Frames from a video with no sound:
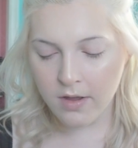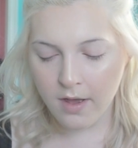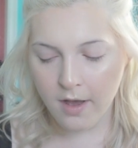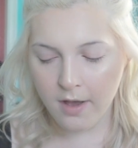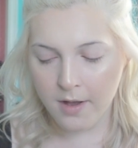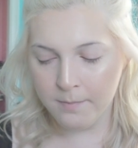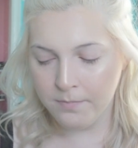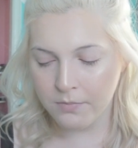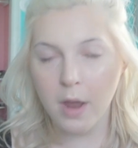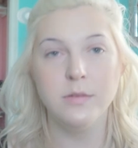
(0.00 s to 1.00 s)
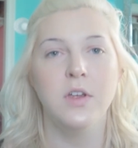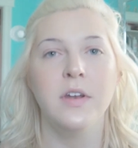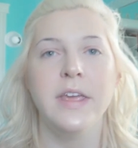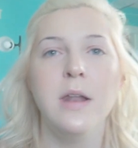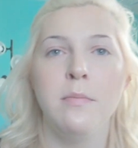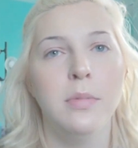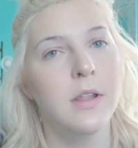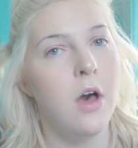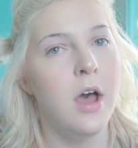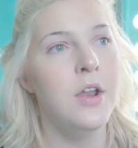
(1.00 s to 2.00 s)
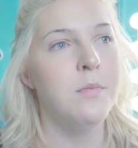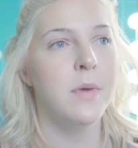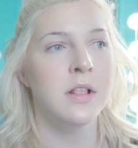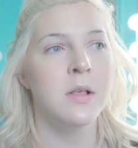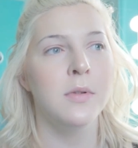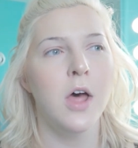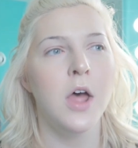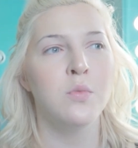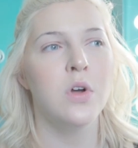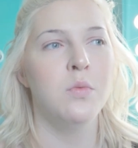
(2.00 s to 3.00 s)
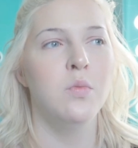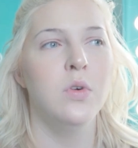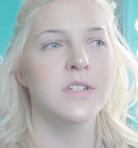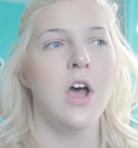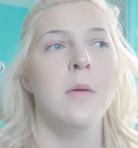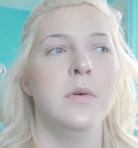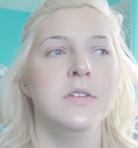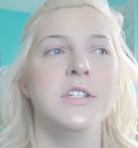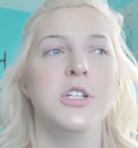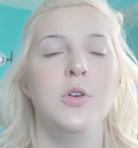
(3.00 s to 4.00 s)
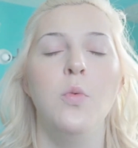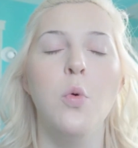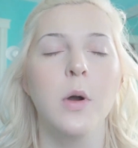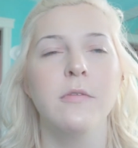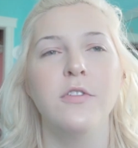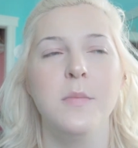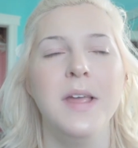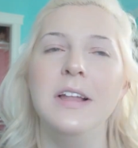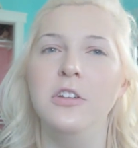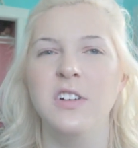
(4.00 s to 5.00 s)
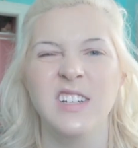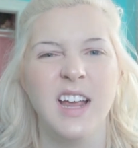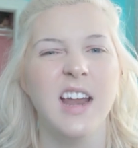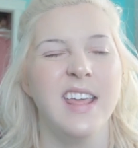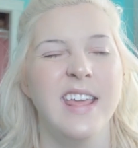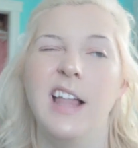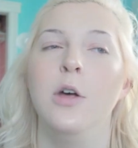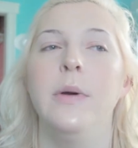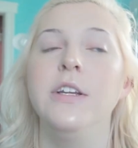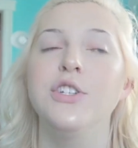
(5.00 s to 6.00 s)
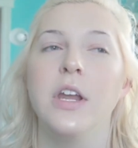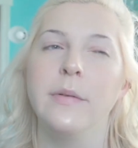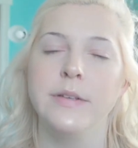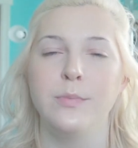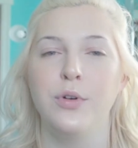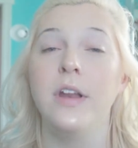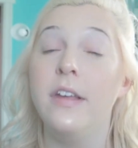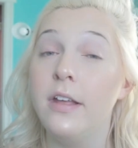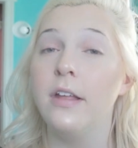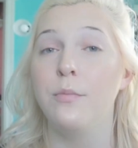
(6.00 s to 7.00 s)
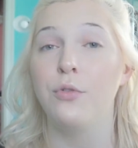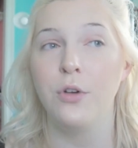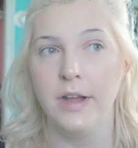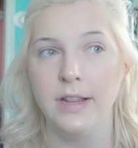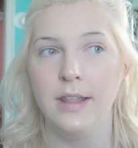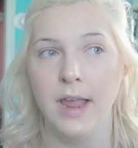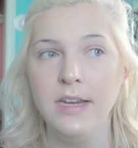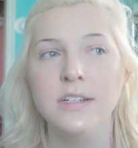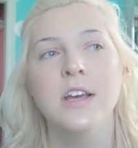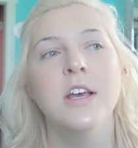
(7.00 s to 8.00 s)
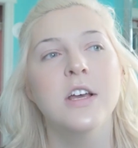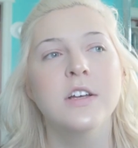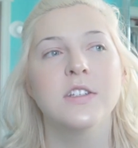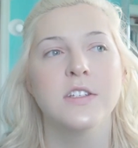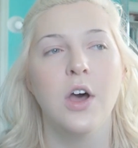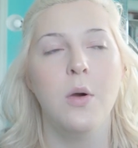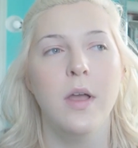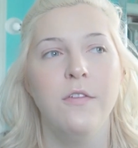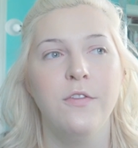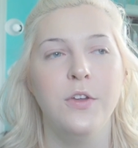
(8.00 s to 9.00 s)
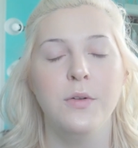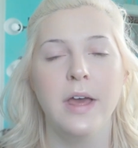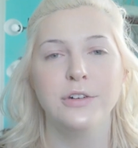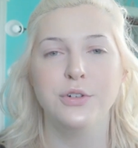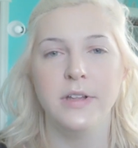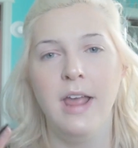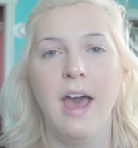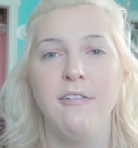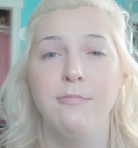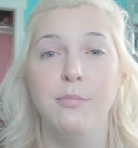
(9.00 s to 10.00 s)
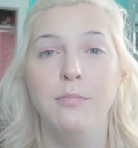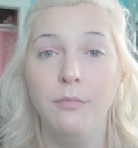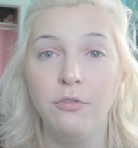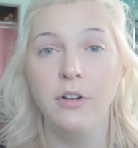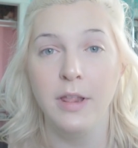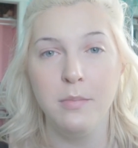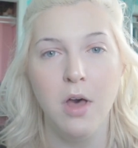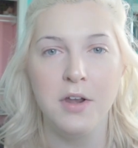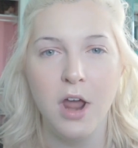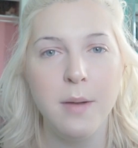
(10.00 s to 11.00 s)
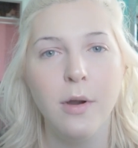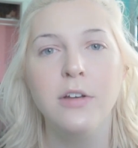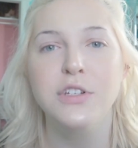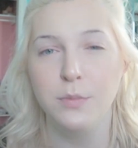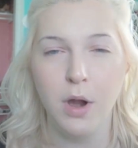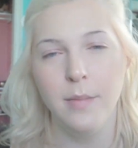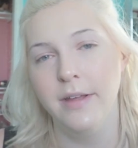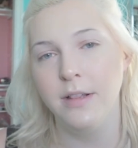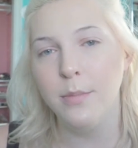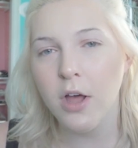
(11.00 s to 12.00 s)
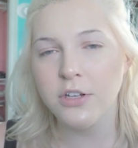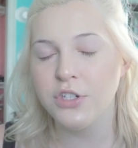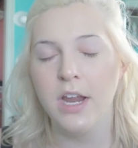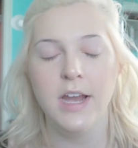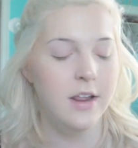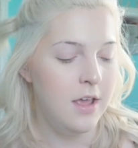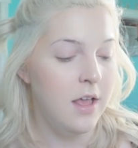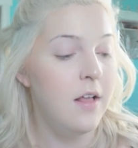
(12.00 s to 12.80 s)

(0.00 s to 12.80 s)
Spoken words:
I was gonna get blonde, but the blonde one was almost too warm for me. It looked kind of yellowish and it was pretty light. So if you naturally have really blonde eyebrows, you'd probably like the blonde shade.